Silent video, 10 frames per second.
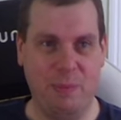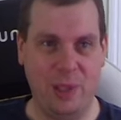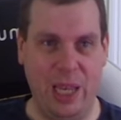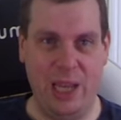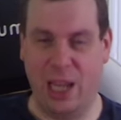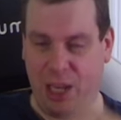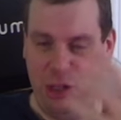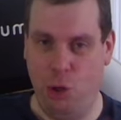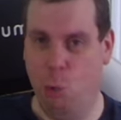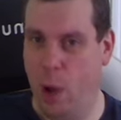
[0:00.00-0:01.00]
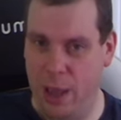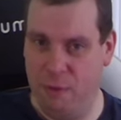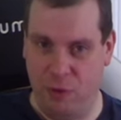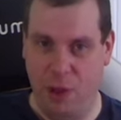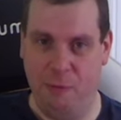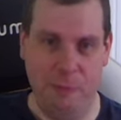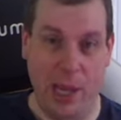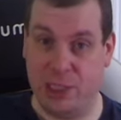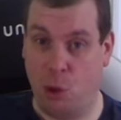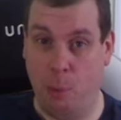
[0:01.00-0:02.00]
in like a new wave of
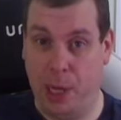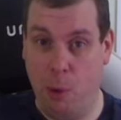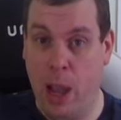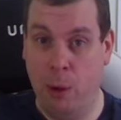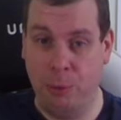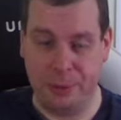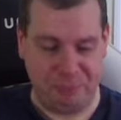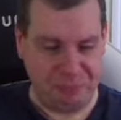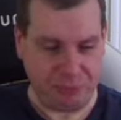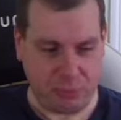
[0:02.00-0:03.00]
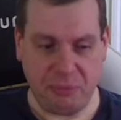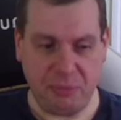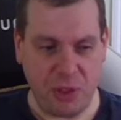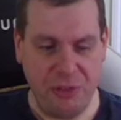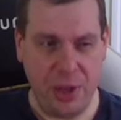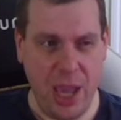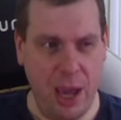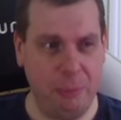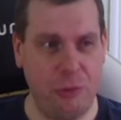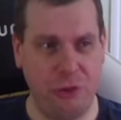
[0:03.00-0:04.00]
mechs coming around. So
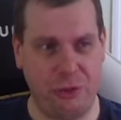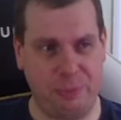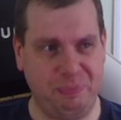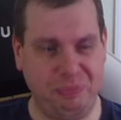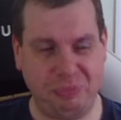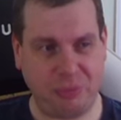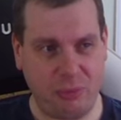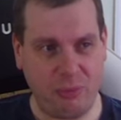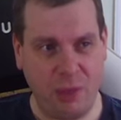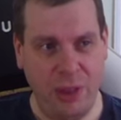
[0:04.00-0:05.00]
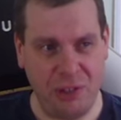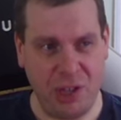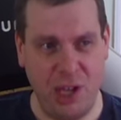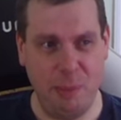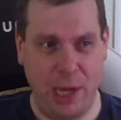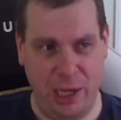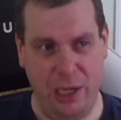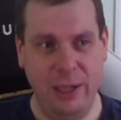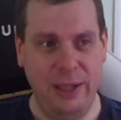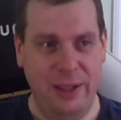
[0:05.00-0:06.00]
yeah, that's kind of
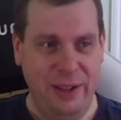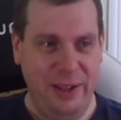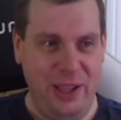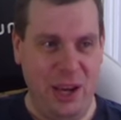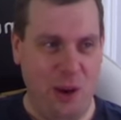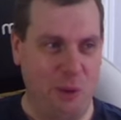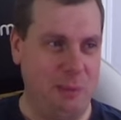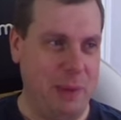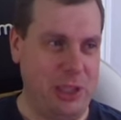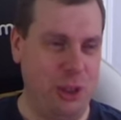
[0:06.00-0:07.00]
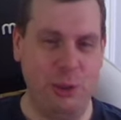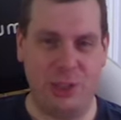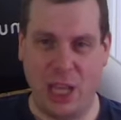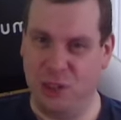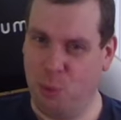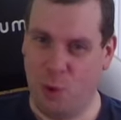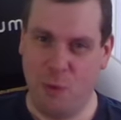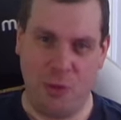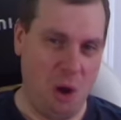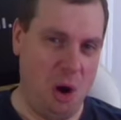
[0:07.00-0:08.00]
my, you know, my 2 cents
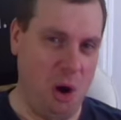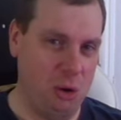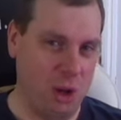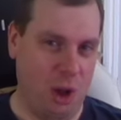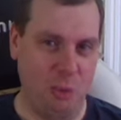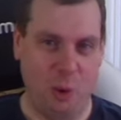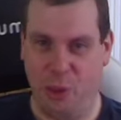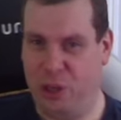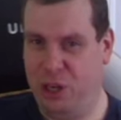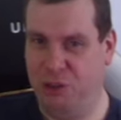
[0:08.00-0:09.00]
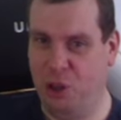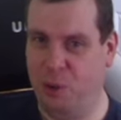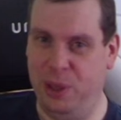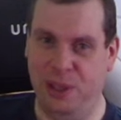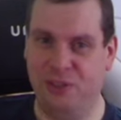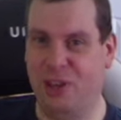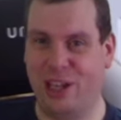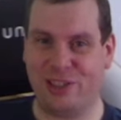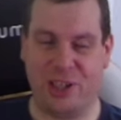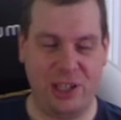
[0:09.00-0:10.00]
worth thought on what they're going to do in this
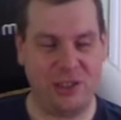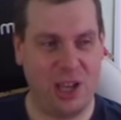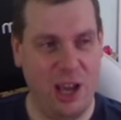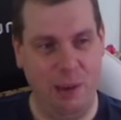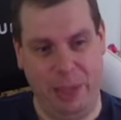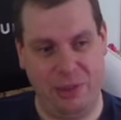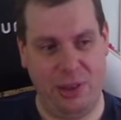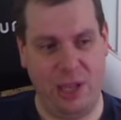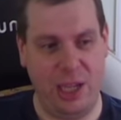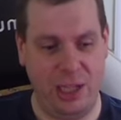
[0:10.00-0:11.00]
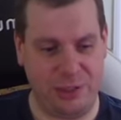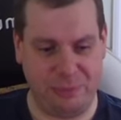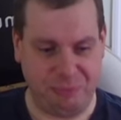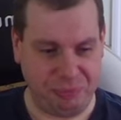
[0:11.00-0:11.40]
next Kickstarter, because I think it's